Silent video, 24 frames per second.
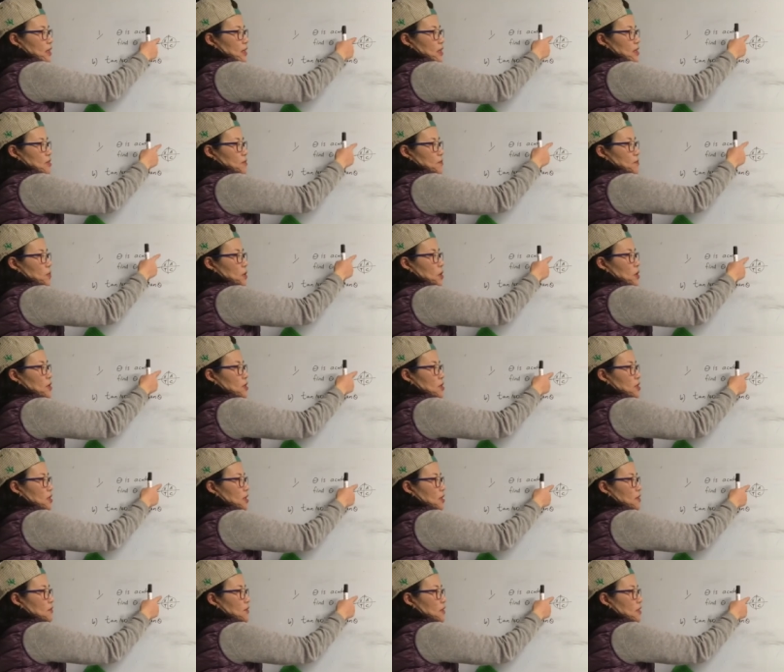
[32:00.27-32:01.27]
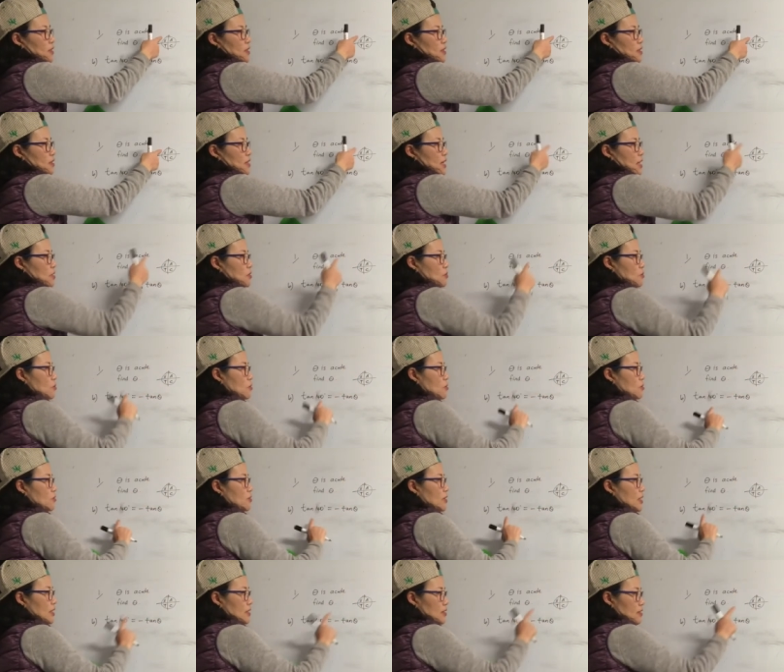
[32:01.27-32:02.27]
is positive in the second
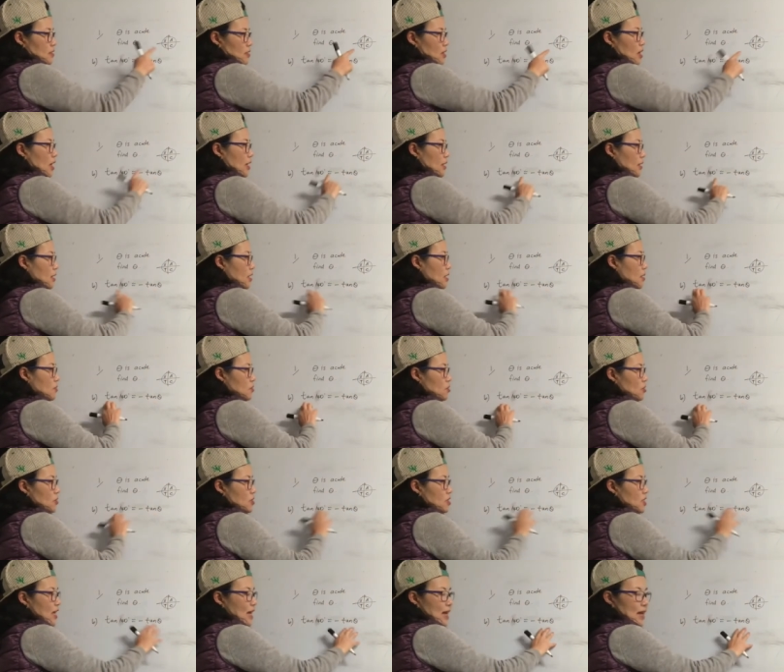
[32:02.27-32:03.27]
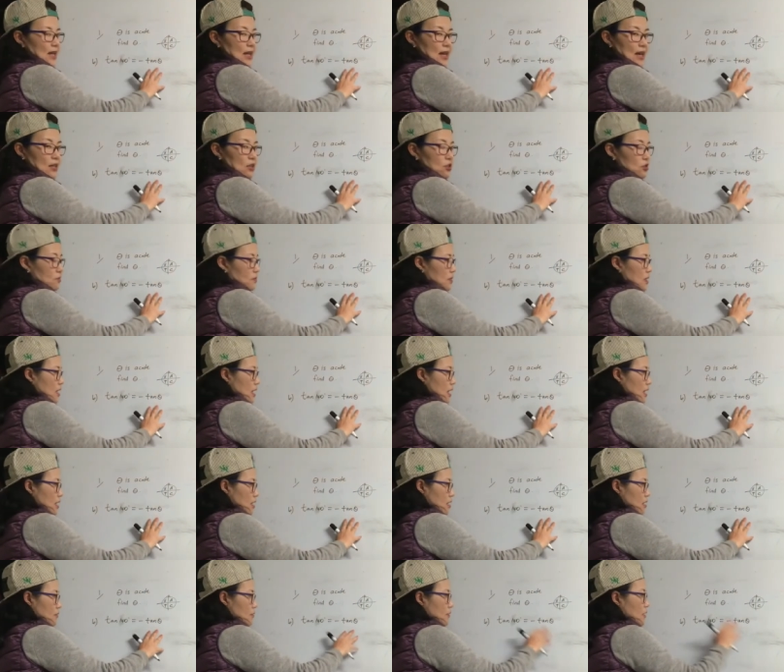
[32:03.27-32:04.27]
quadrant is sine. So tan has to be
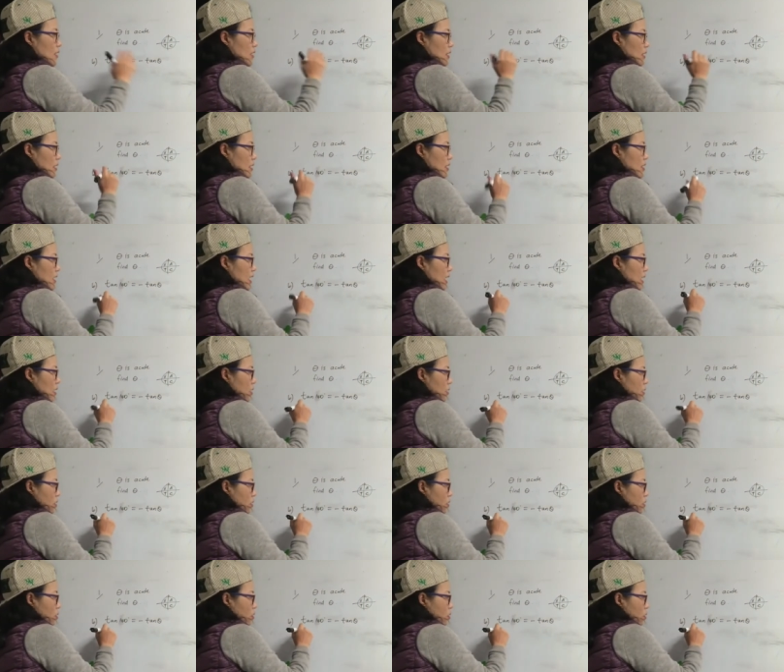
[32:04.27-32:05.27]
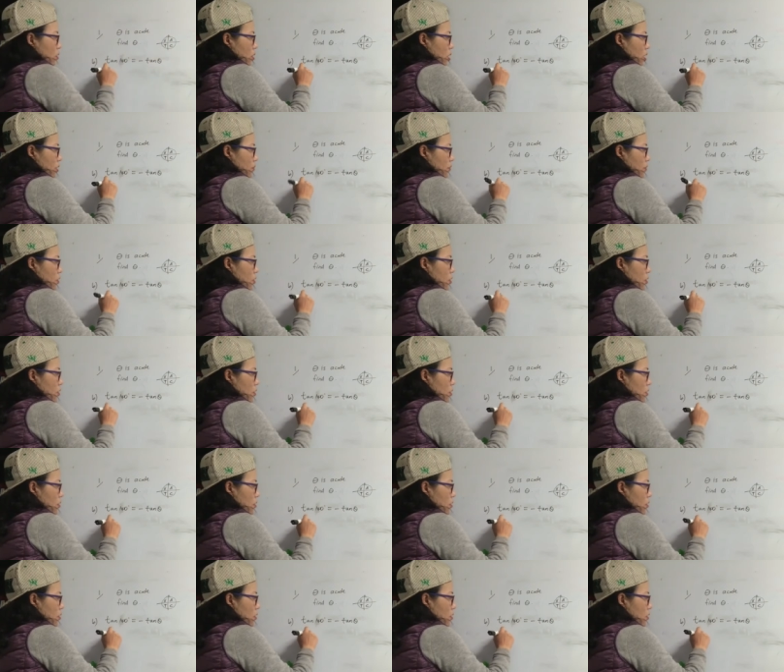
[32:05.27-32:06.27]
negative. Now, if we got
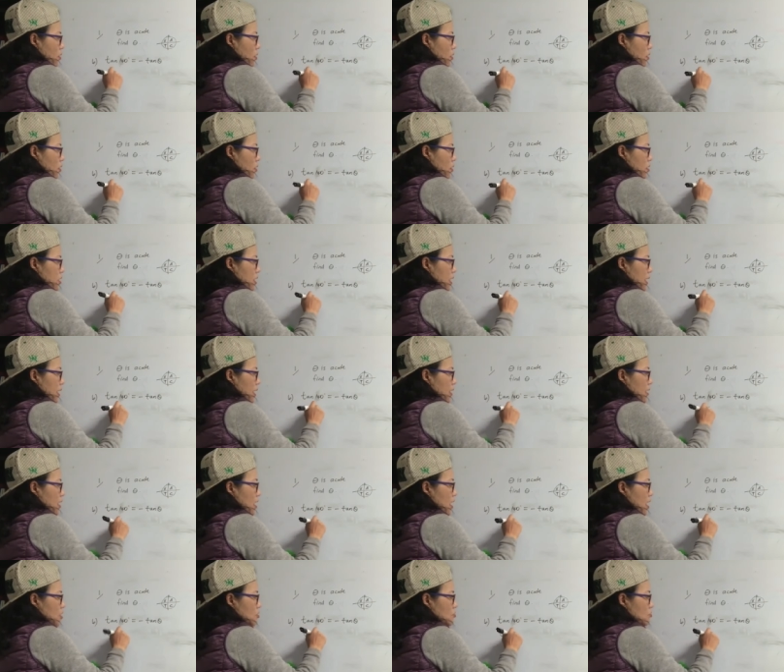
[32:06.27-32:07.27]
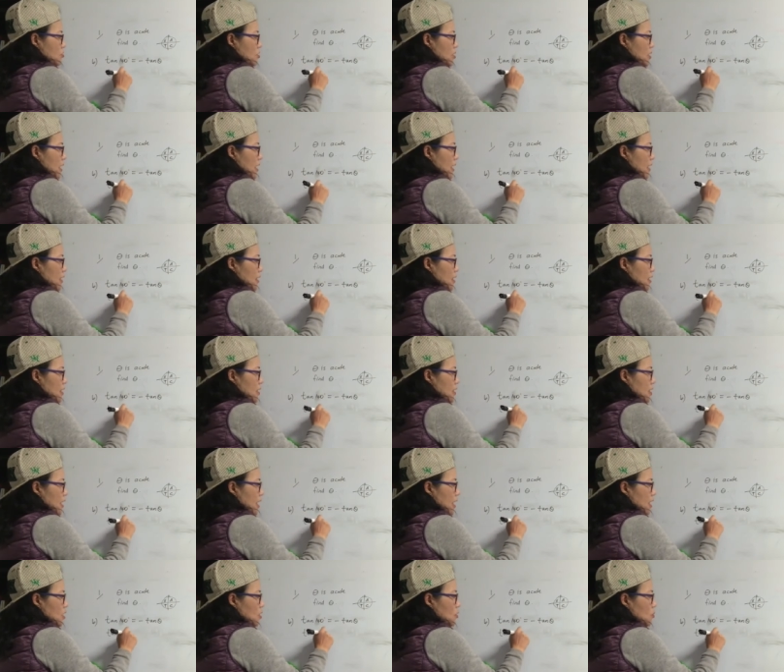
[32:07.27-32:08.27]
tan 180
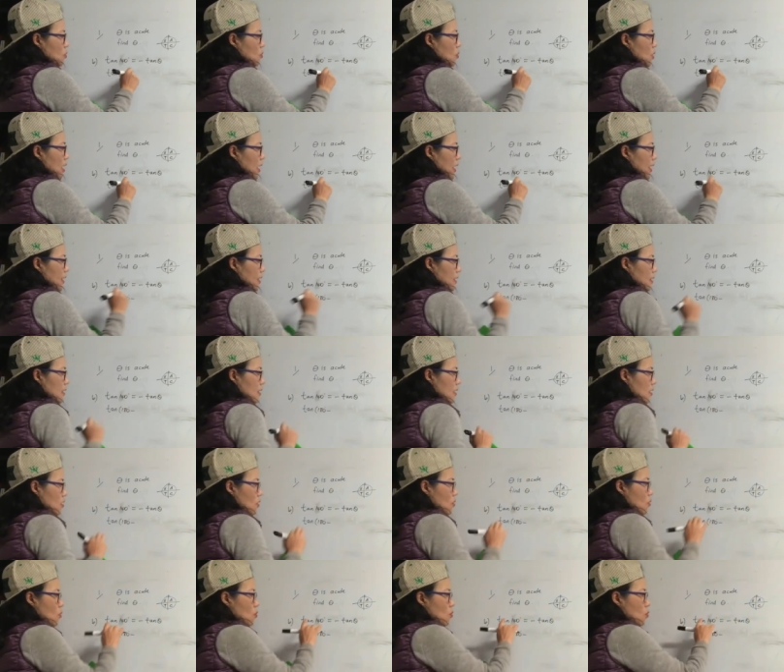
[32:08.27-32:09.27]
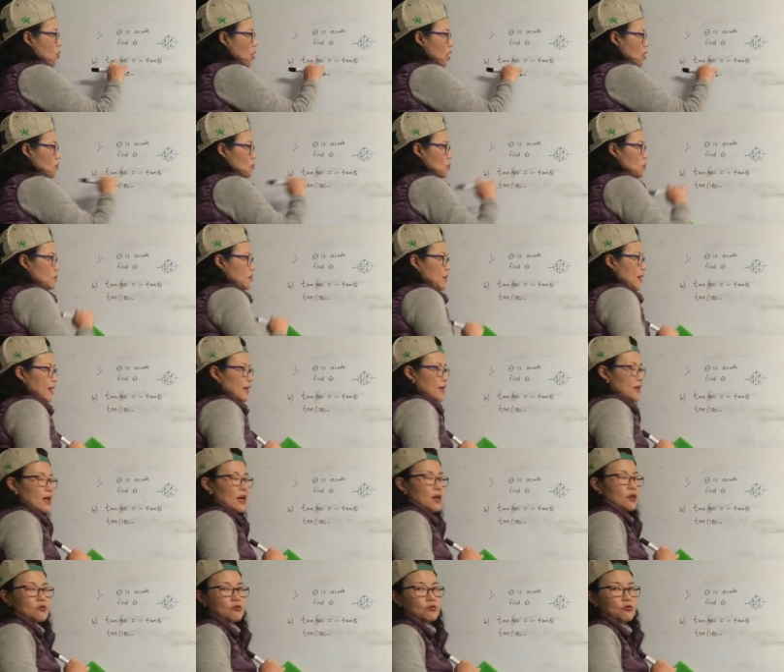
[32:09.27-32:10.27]
take away, what will make
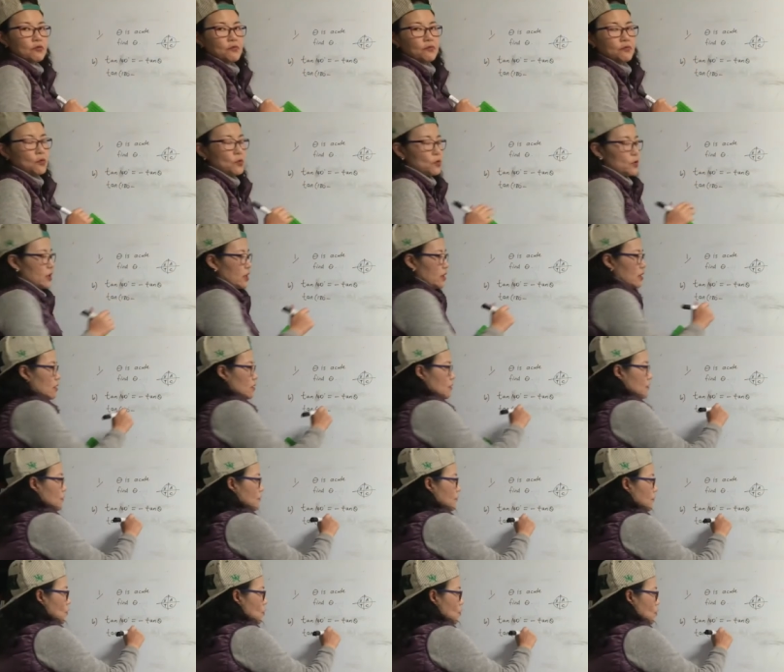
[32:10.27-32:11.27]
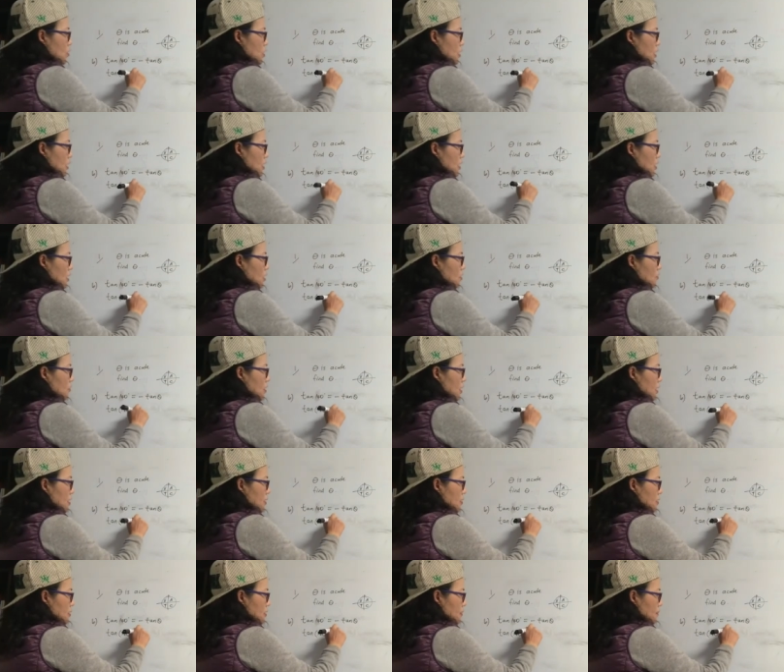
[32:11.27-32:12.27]
140? 40
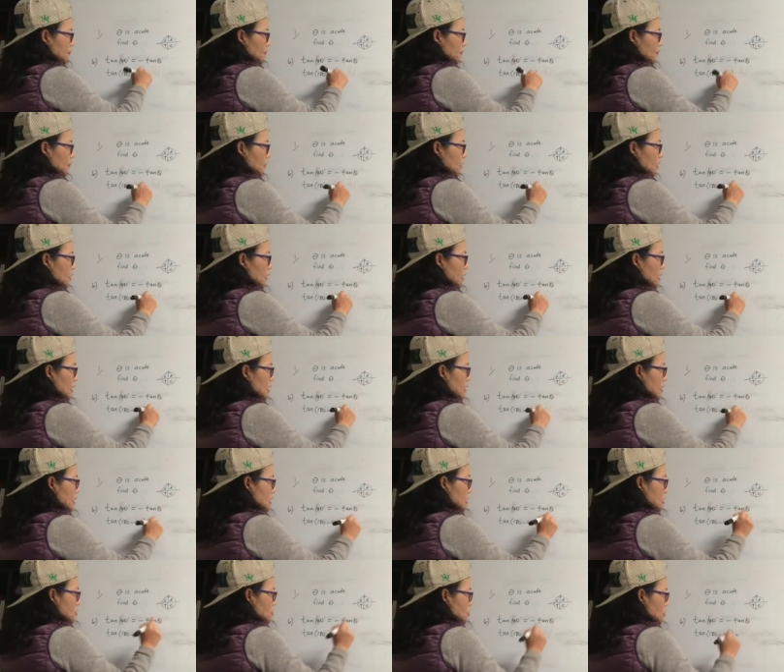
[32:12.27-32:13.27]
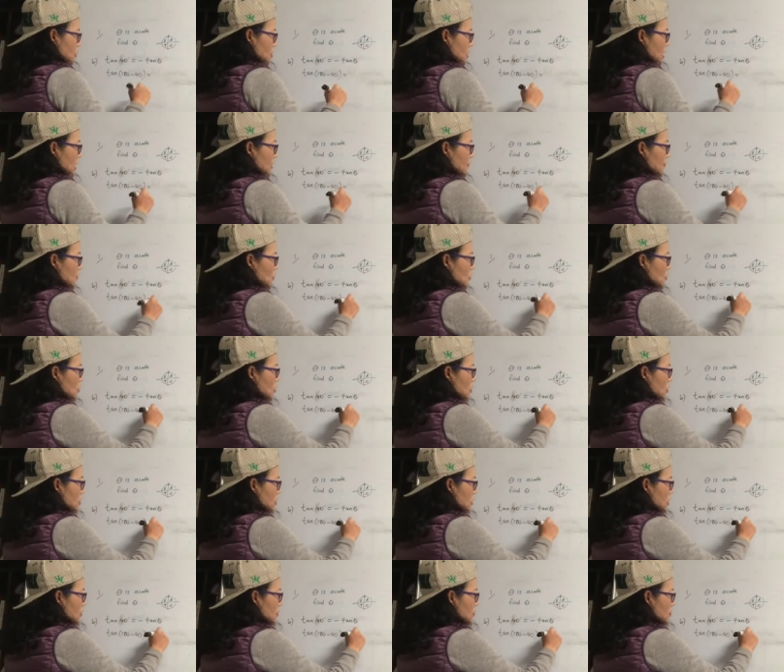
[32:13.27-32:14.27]
degrees. Okay? So therefore,
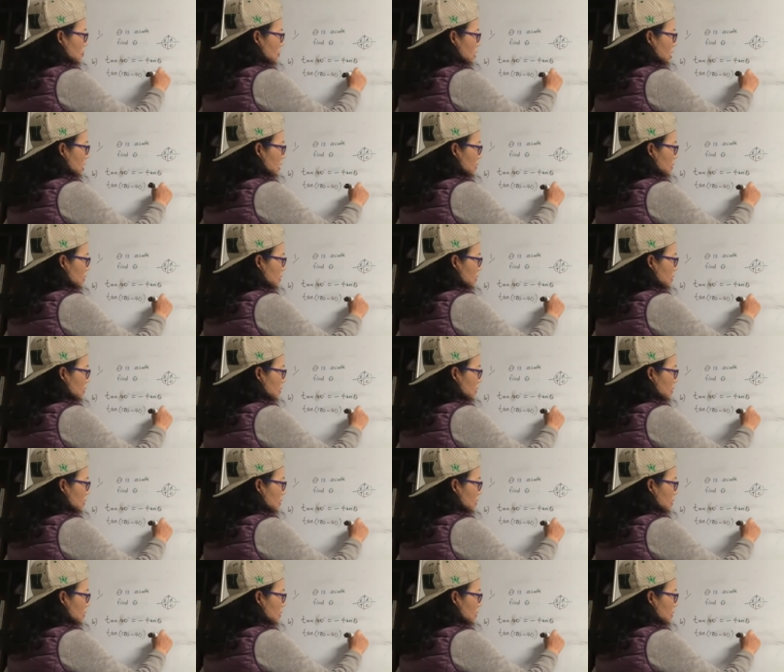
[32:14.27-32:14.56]
my